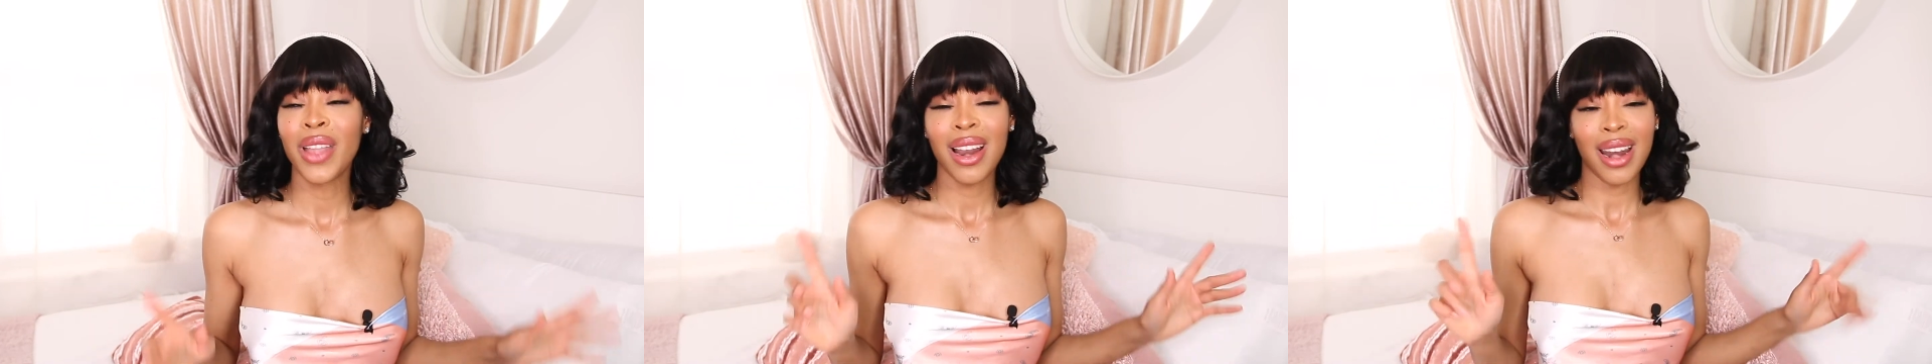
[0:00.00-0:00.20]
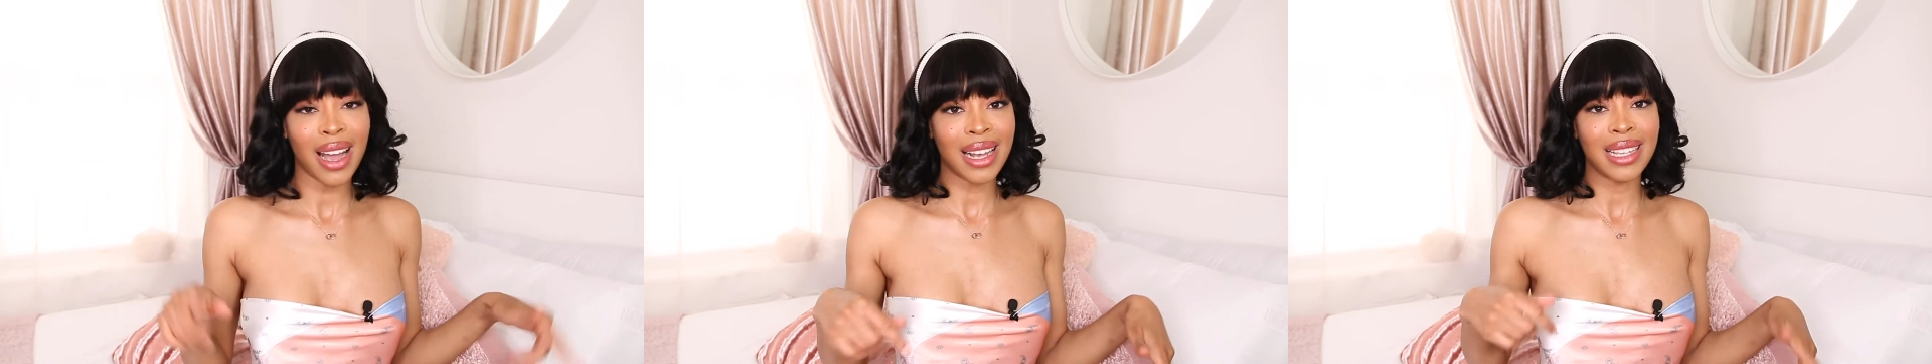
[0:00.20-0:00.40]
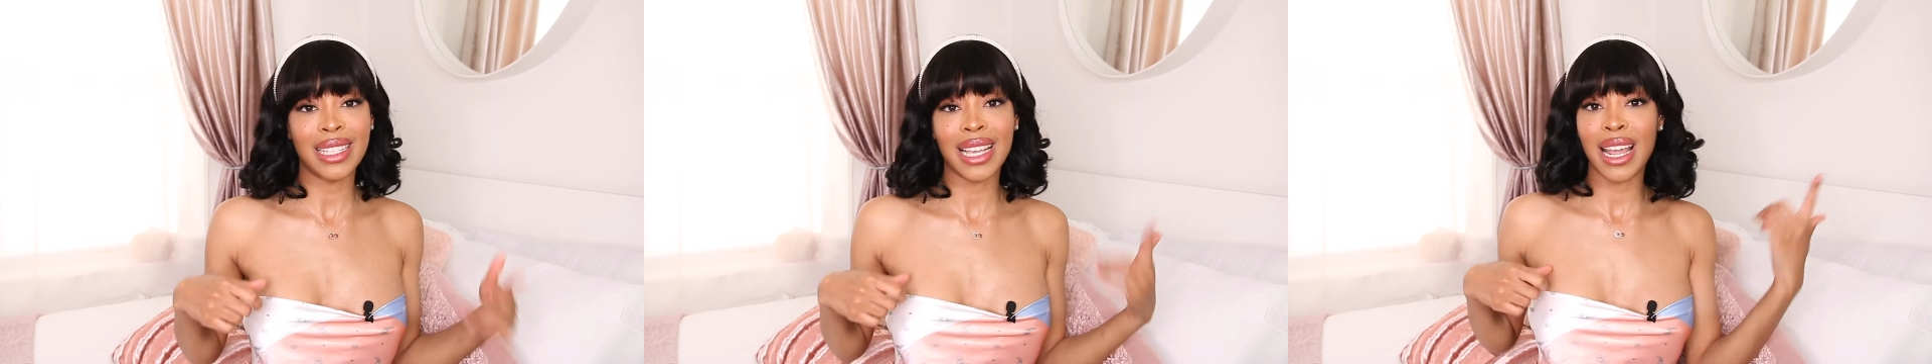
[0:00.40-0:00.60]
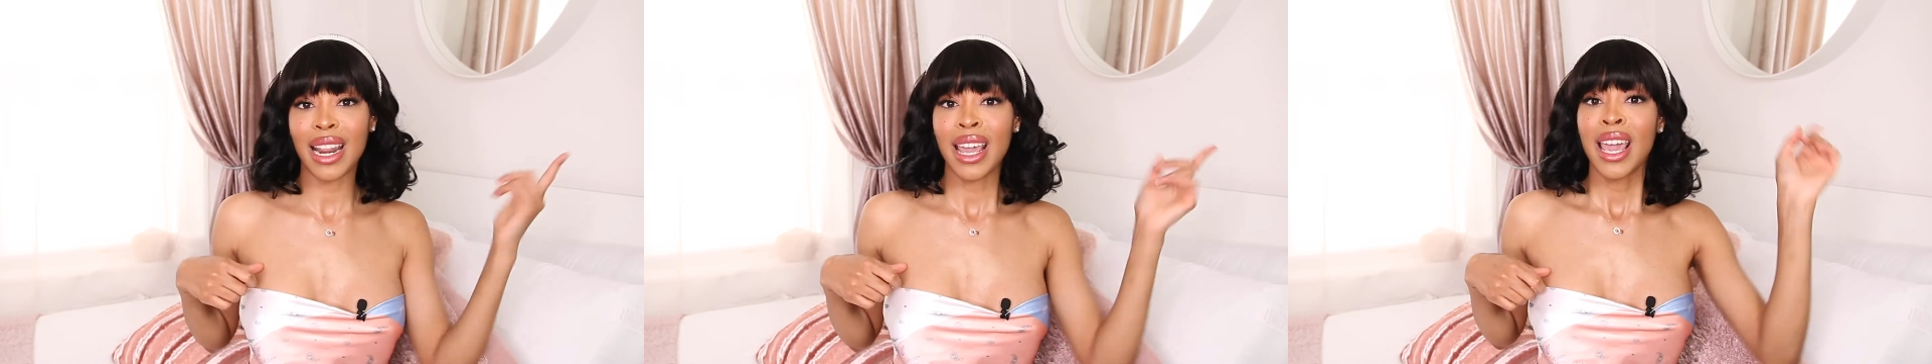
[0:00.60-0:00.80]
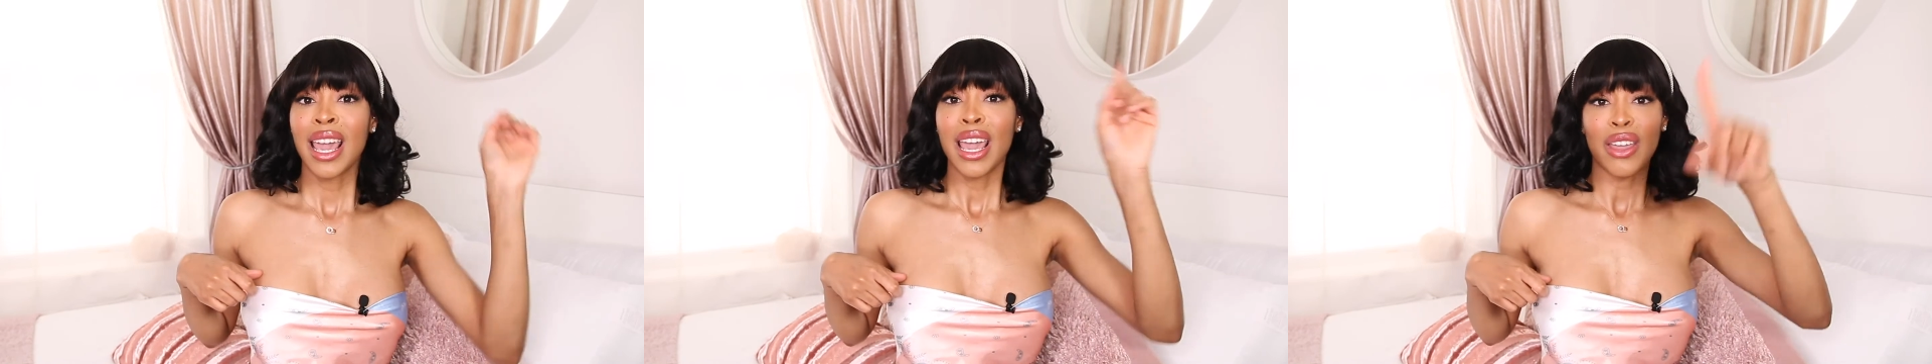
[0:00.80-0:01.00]
Like I
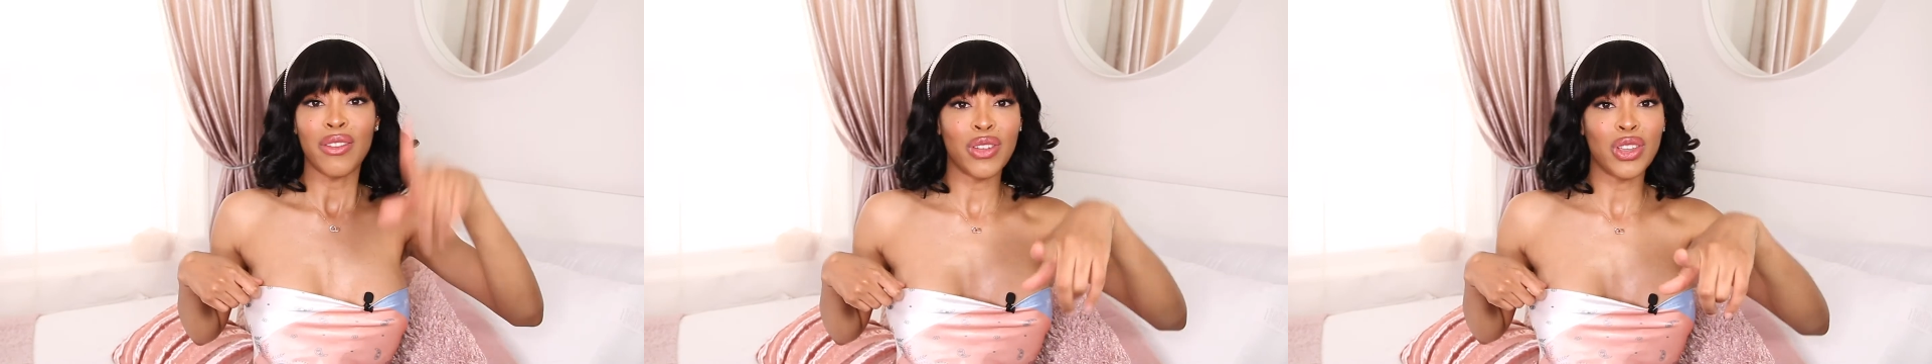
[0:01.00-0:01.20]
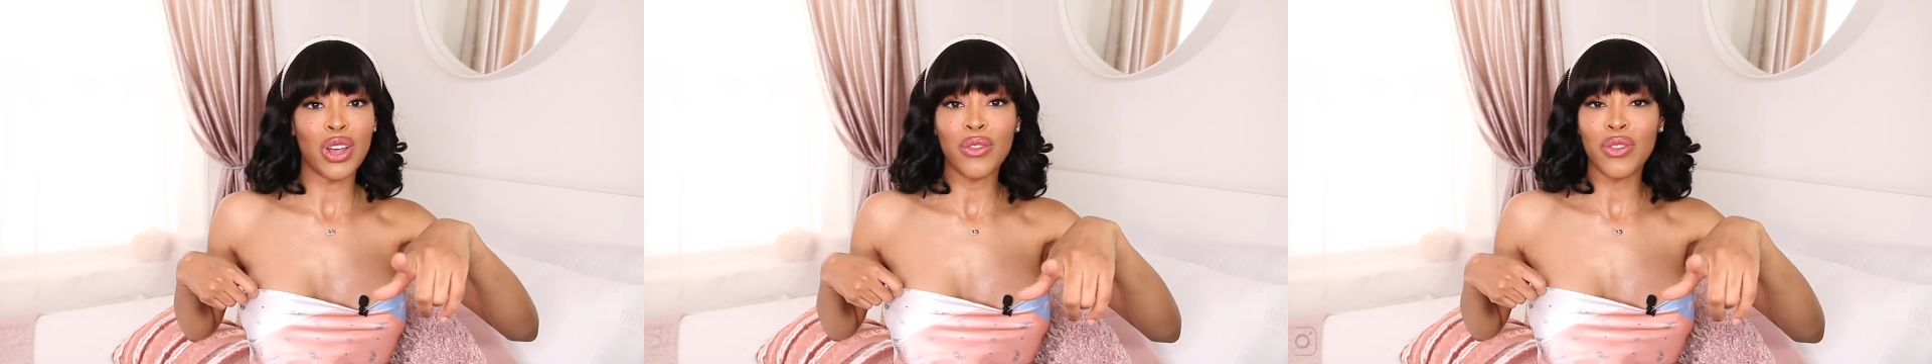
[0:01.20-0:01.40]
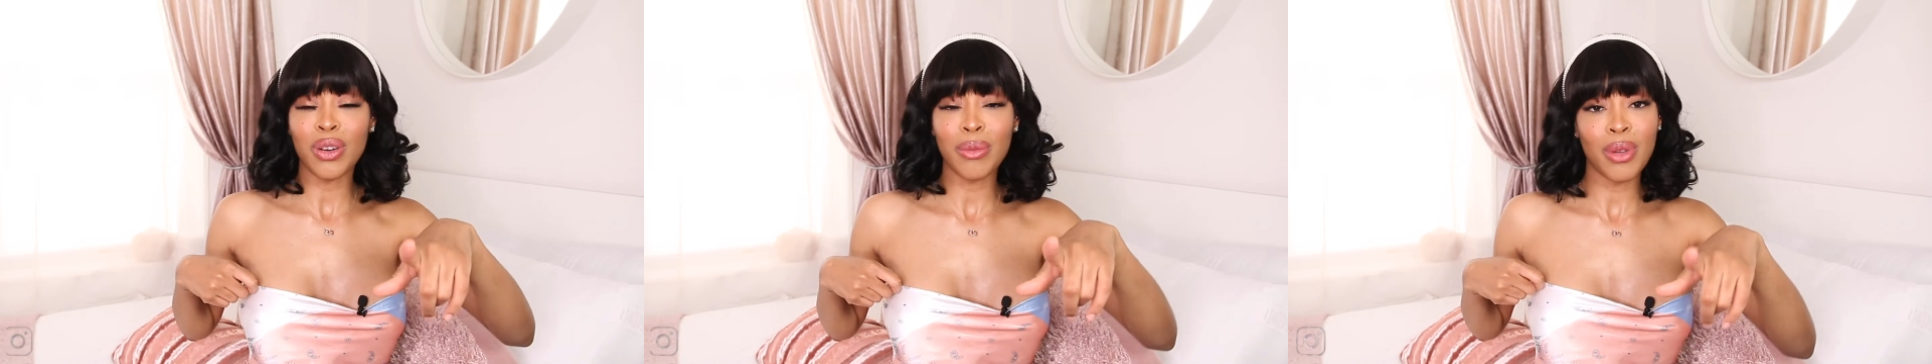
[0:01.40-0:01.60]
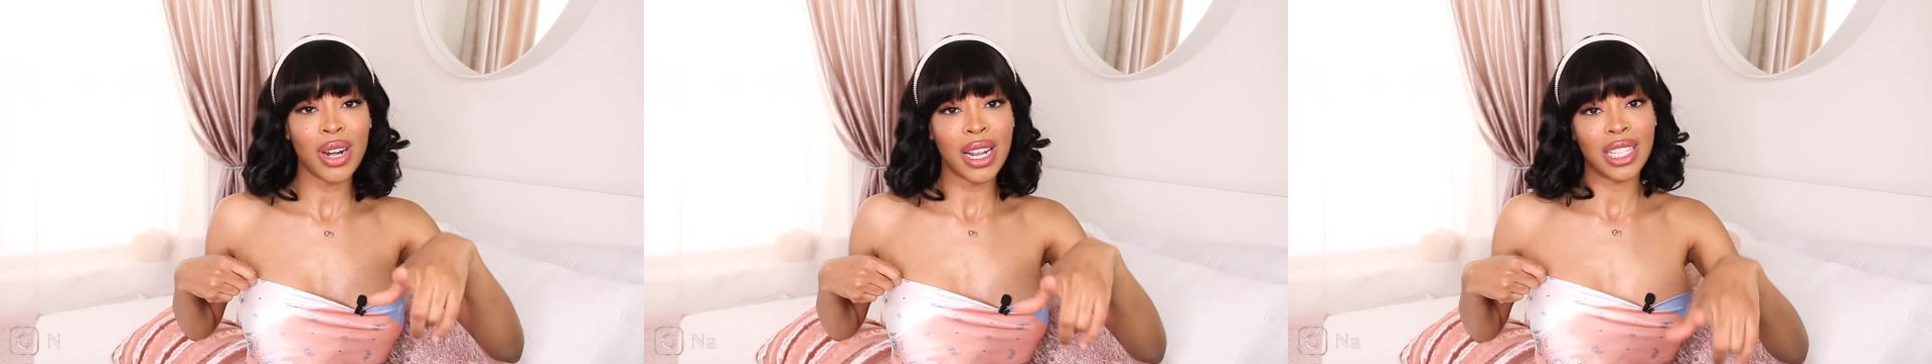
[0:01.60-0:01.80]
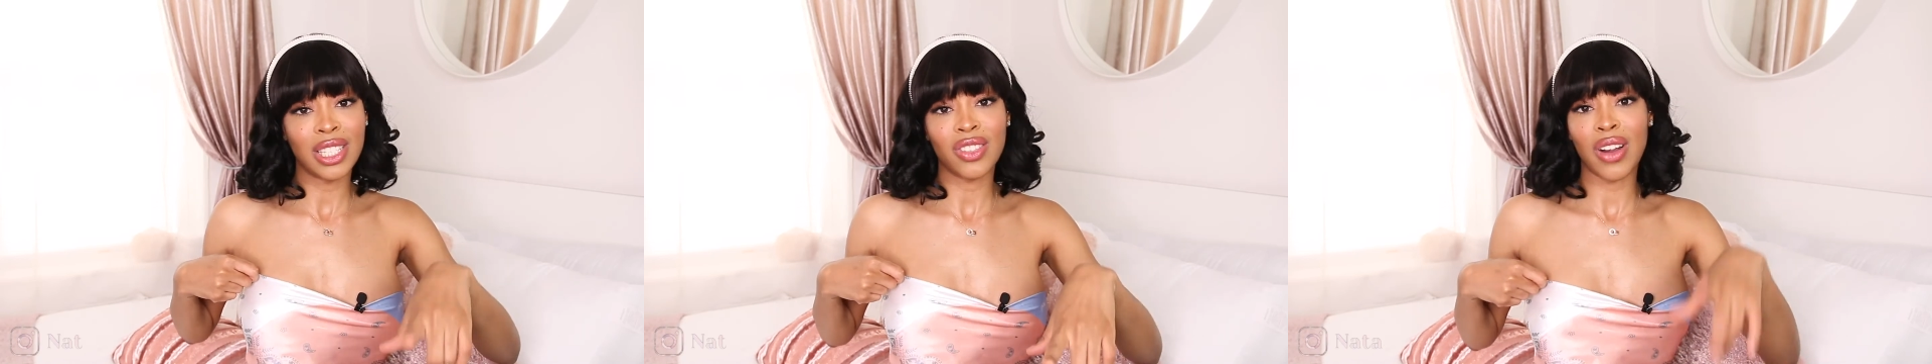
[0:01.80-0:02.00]
said, if you don't follow me on
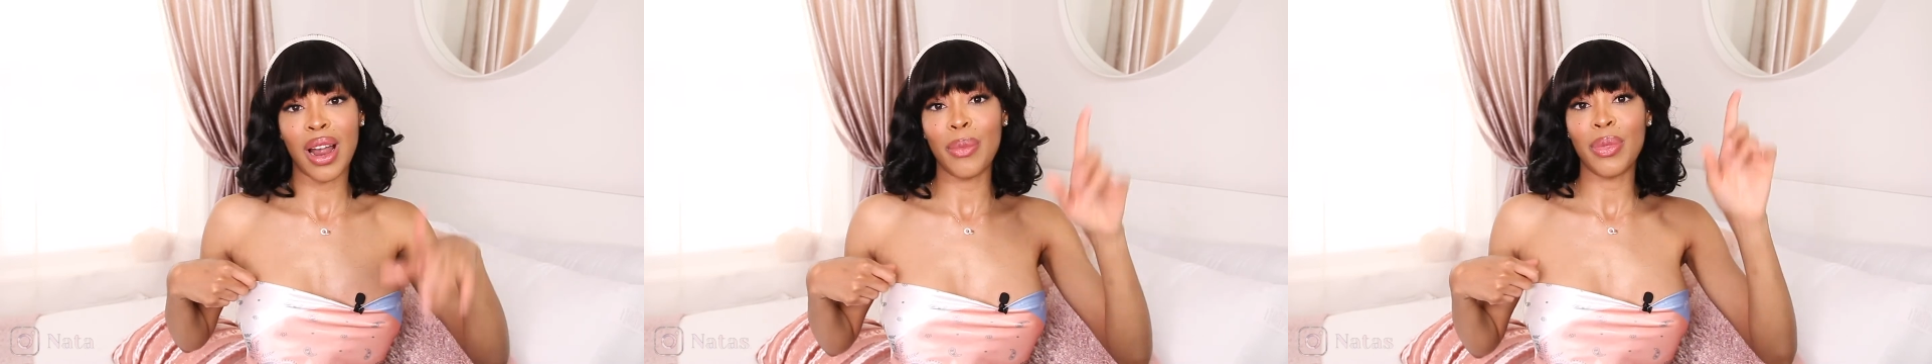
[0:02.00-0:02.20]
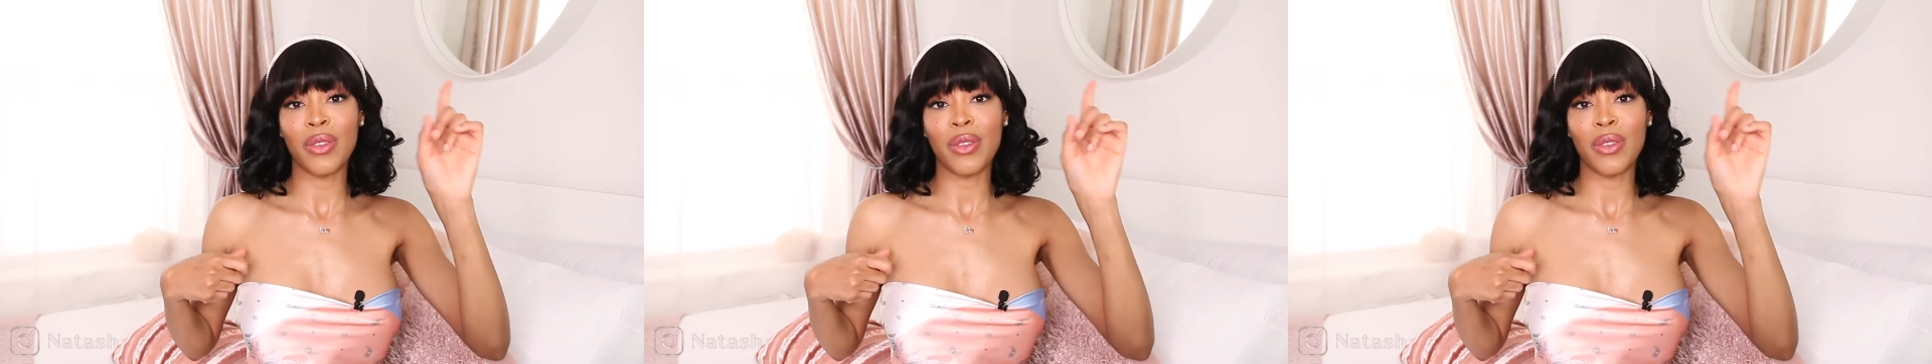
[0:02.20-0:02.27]
Instagram,